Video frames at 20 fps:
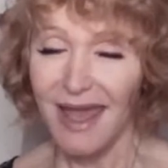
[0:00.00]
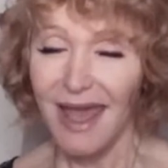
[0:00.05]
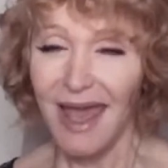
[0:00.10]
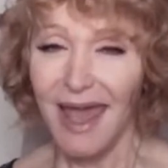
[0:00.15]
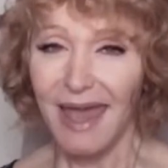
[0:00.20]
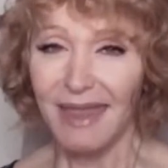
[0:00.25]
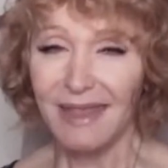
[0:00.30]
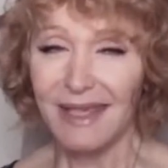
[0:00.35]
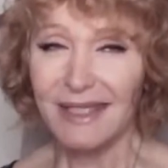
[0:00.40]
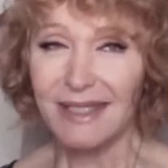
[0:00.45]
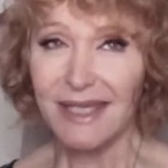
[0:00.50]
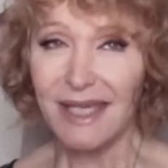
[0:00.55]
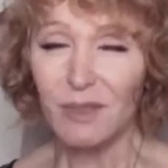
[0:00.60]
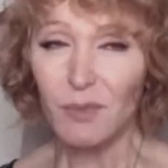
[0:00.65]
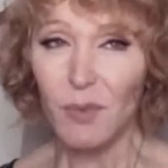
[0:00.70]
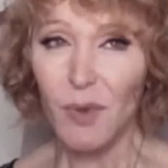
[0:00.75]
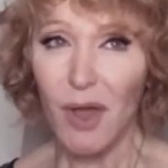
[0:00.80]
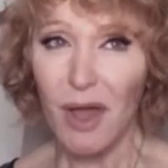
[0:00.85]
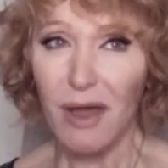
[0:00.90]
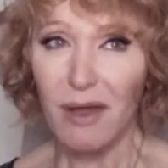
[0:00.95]
And they said,
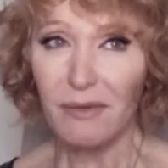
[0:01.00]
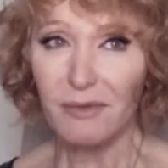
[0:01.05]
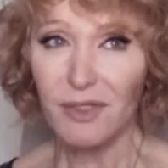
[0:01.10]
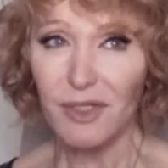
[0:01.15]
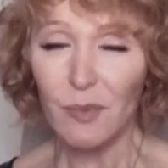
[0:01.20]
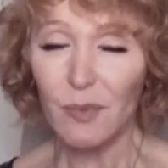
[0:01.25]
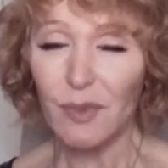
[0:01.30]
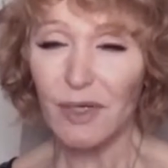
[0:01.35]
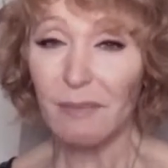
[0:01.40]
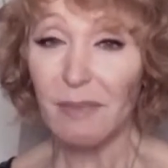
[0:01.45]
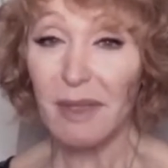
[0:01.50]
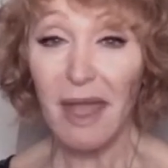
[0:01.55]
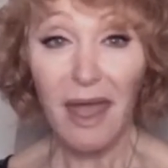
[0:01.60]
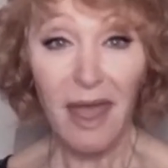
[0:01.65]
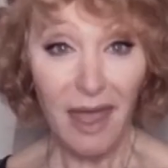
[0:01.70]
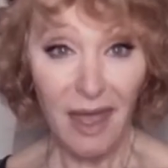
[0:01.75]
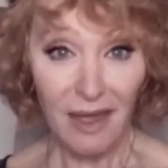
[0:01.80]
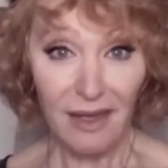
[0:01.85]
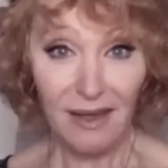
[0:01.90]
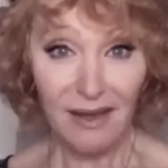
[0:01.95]
well, do you want to be a
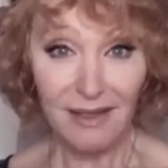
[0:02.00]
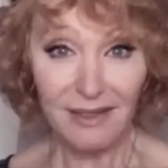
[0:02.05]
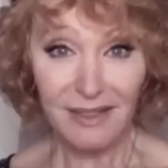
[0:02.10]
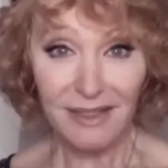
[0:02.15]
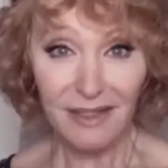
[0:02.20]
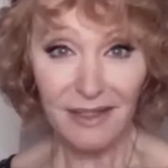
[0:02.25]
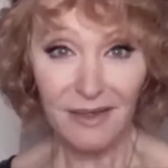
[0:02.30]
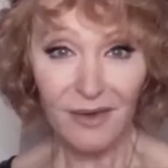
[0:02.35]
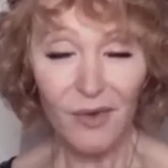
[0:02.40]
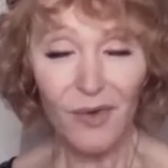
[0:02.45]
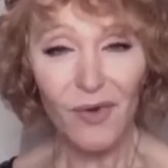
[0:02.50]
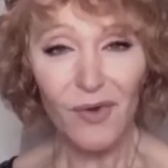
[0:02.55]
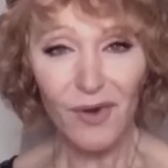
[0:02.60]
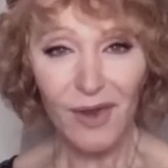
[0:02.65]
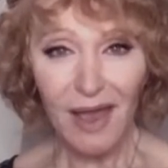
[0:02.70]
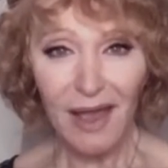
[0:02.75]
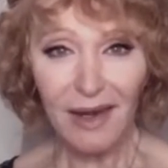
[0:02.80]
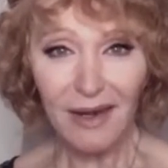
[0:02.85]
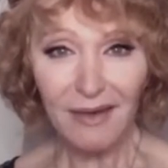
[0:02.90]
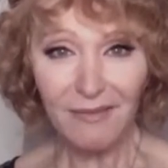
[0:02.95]
hair cutter or a
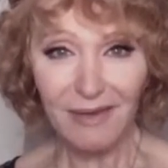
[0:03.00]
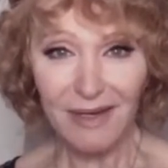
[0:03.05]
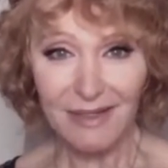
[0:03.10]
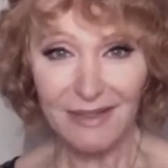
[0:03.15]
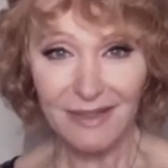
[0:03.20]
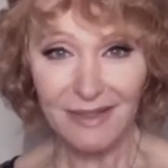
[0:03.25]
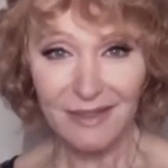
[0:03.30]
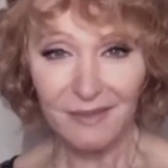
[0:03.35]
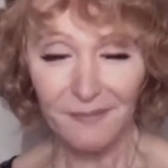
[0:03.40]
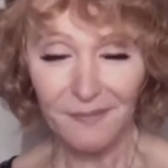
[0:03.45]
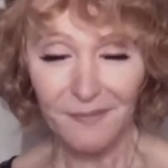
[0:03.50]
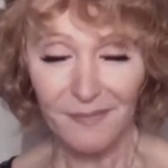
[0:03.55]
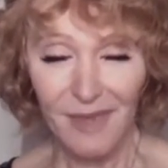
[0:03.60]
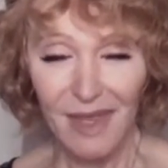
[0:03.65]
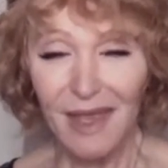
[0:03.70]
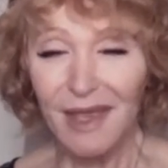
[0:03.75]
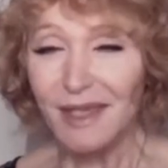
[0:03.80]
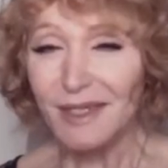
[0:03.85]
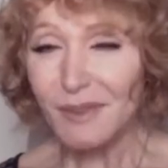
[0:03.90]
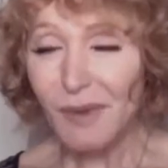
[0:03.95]
colorist?
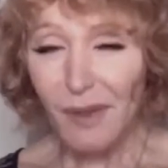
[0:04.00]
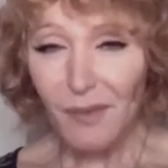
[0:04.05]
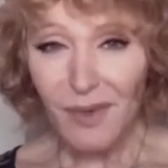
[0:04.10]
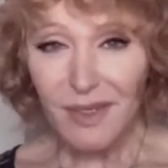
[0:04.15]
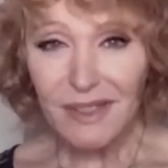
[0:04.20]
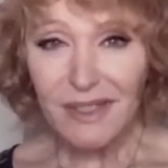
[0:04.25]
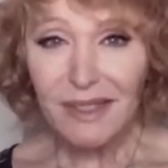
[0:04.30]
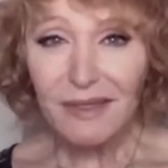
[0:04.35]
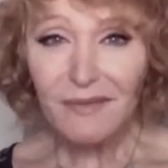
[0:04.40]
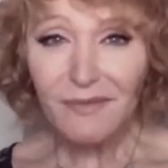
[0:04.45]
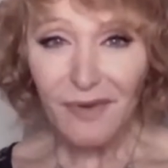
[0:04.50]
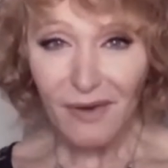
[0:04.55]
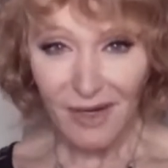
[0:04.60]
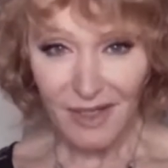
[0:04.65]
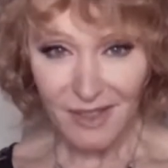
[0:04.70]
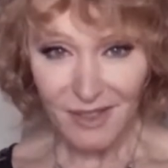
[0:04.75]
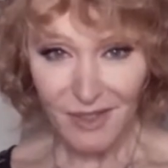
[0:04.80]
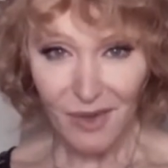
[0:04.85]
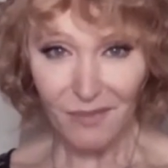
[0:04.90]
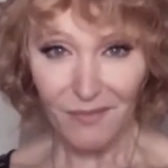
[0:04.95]
So I went to the very
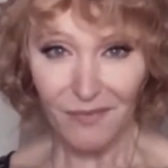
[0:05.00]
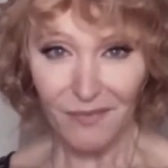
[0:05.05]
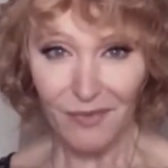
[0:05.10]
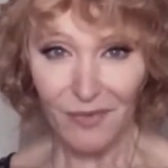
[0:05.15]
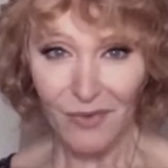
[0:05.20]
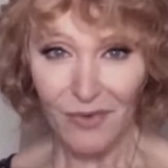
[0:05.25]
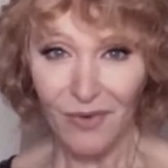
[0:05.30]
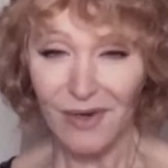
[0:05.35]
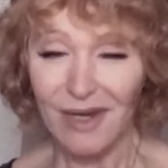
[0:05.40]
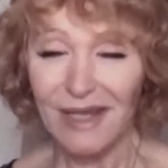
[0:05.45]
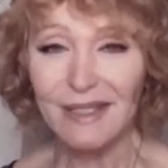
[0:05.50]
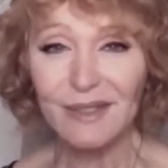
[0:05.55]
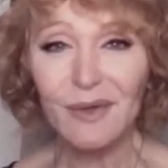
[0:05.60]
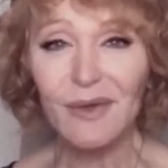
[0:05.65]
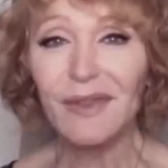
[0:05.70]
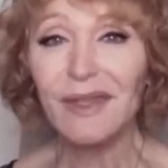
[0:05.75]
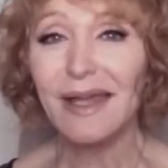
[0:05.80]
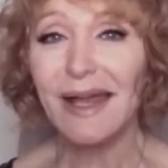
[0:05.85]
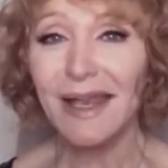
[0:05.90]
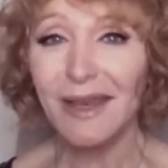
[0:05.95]
top floor and I saw
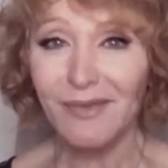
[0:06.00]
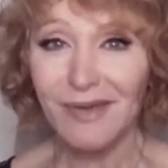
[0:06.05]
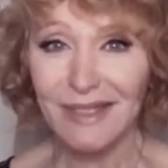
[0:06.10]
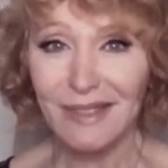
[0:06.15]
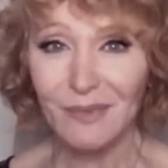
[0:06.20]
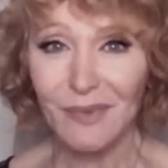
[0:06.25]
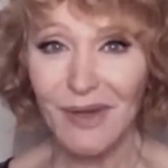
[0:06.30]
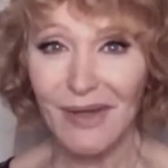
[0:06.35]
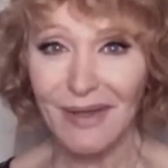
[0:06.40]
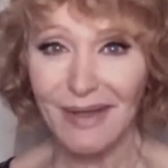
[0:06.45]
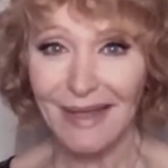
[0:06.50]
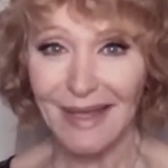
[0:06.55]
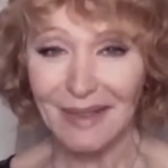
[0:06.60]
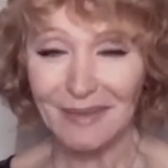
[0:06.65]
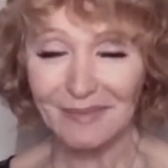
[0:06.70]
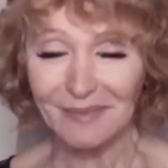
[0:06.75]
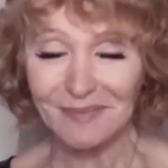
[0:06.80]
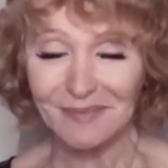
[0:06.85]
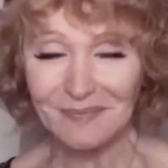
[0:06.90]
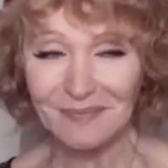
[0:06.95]
the colorist
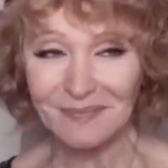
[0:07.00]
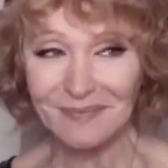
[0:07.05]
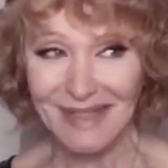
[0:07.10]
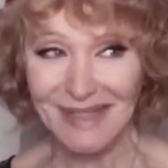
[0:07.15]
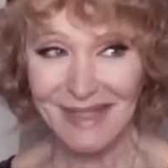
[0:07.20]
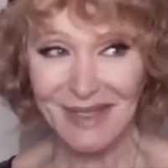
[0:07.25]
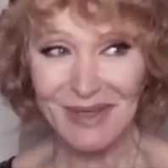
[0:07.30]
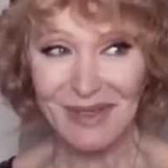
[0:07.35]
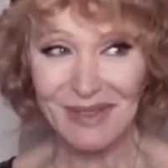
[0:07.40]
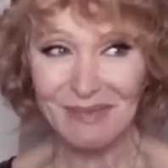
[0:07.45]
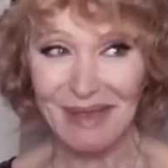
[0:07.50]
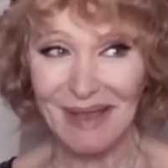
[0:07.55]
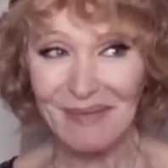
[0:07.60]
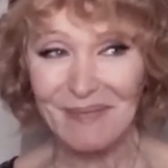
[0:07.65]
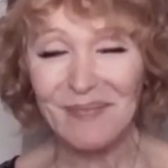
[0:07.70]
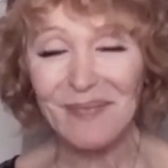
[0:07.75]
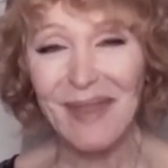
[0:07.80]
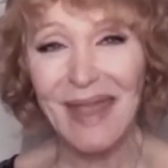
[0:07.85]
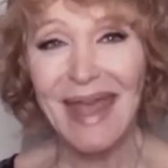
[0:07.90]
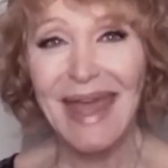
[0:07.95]
working, excuse me.
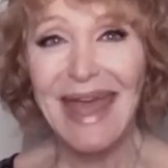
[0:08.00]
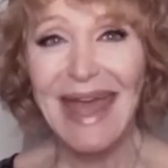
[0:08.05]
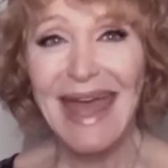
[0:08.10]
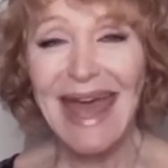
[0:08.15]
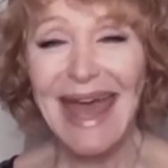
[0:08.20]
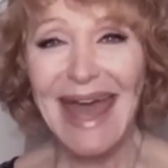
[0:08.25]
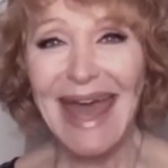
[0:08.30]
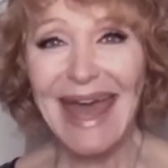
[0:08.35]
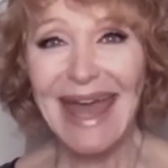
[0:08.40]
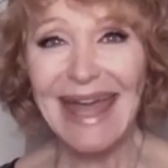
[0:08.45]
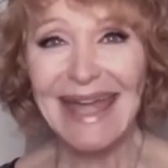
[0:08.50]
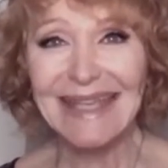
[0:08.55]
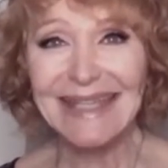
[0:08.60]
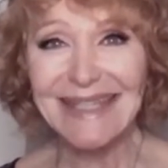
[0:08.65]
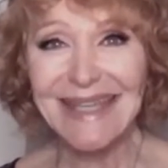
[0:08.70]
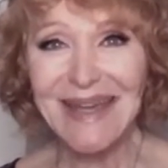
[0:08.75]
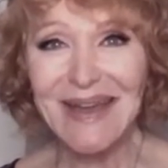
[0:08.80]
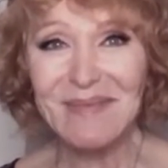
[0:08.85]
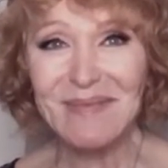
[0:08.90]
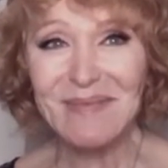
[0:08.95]
And
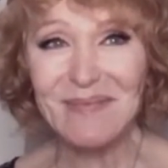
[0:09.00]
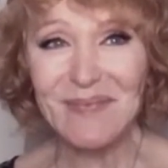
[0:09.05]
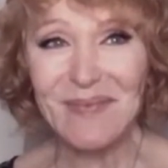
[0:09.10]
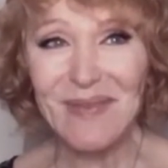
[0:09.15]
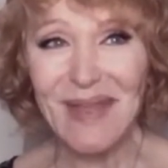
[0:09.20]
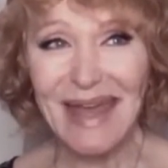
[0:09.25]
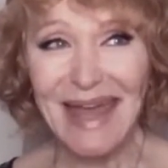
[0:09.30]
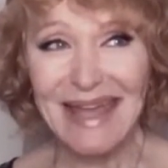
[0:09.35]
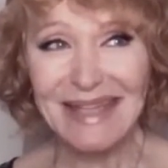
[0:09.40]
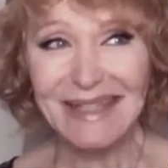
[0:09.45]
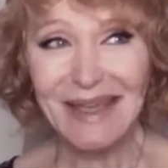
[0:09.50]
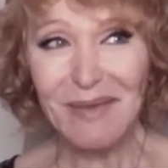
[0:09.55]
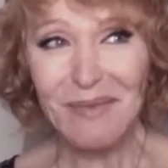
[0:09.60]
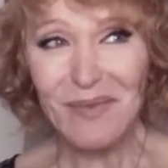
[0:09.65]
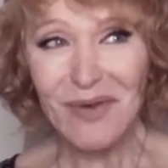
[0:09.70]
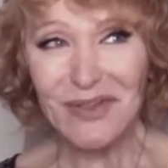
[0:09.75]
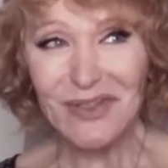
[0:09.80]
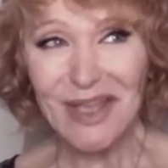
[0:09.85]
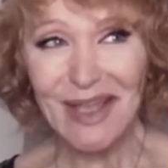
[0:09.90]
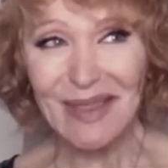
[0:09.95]
as I'm
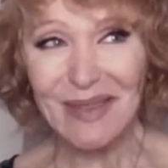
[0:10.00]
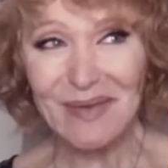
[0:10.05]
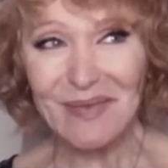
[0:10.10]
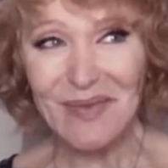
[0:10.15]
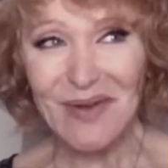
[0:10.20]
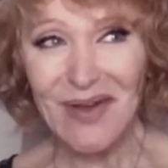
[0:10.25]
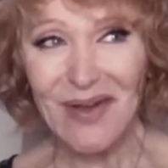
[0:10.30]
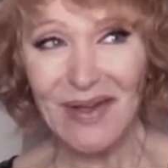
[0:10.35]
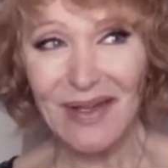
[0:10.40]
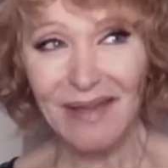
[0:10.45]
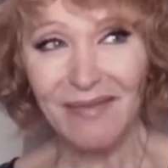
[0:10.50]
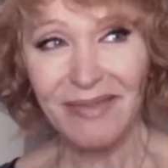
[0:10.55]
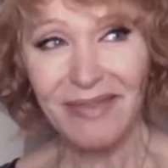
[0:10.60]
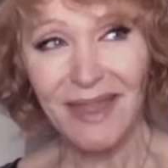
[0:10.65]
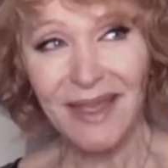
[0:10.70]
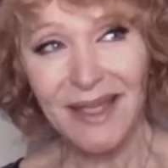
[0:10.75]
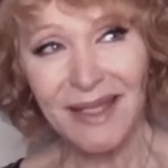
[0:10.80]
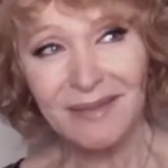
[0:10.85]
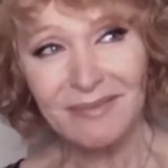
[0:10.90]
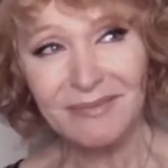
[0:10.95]
watching them work, I'm
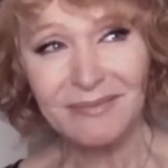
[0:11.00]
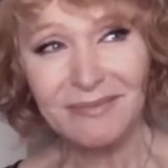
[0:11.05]
thinking,